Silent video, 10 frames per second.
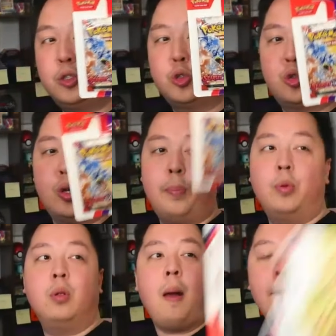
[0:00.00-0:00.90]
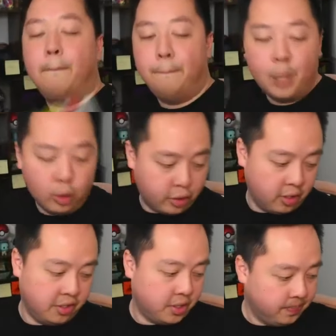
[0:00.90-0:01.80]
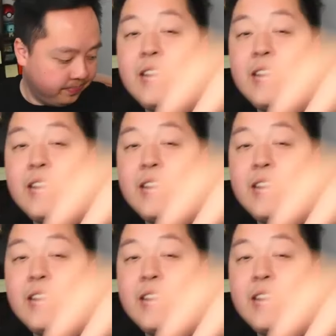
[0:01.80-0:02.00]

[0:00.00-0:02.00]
triple boosters?